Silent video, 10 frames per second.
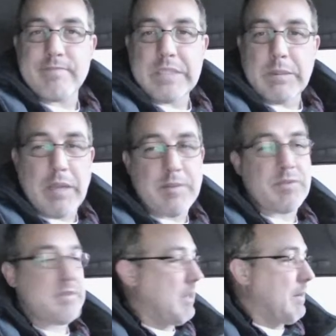sometimes
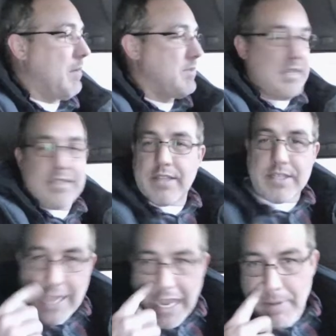
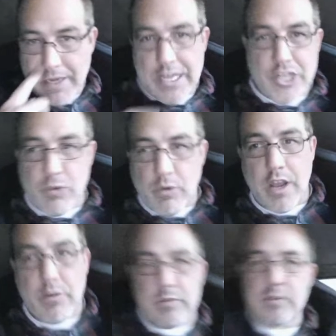the timing and engine
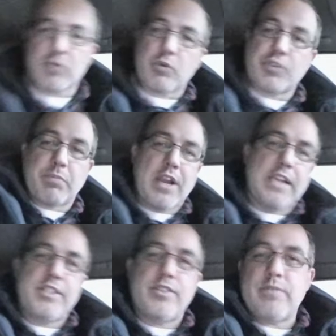wants will
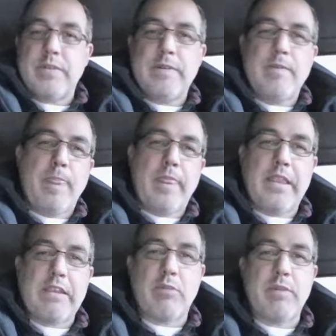surprise you.
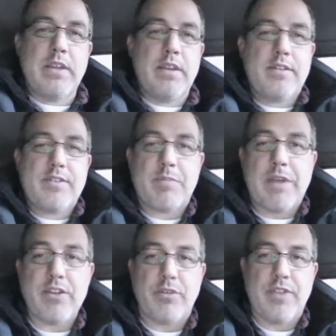You'll be
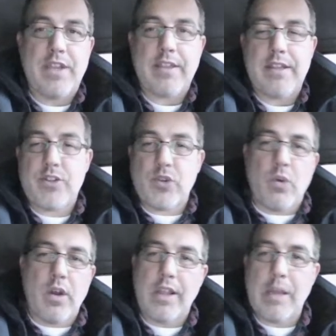surprised. You'll think that it should
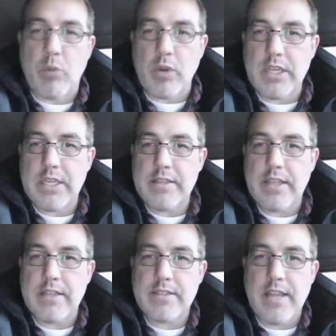want a lot more
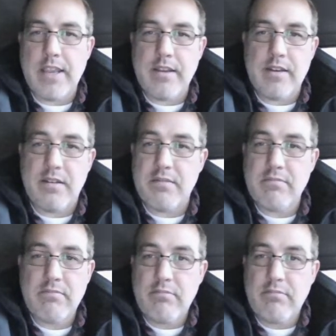than it's taken, and